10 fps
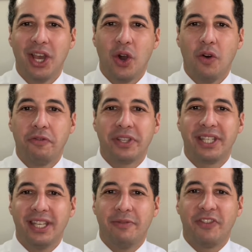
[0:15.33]

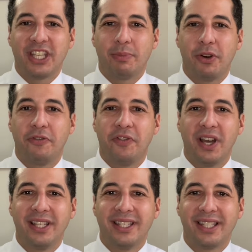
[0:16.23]
overseeing investment of
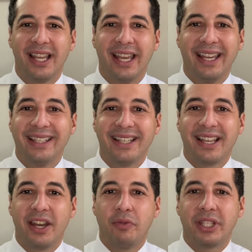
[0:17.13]
funds, and
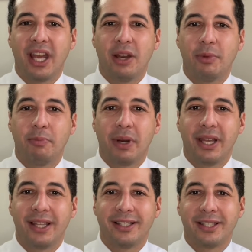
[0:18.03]
designing retirement plans.